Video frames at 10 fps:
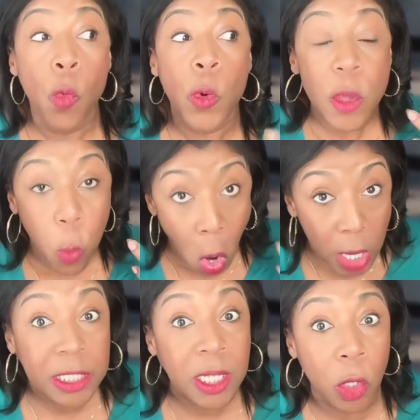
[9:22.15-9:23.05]
we
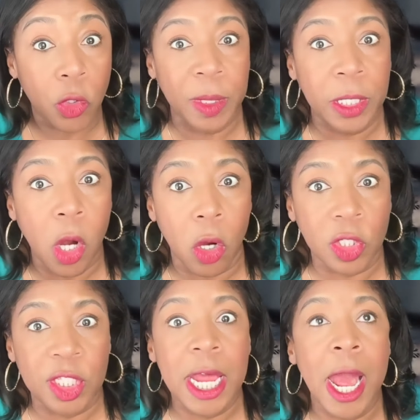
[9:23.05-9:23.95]
wanted Dr. Ben Carson.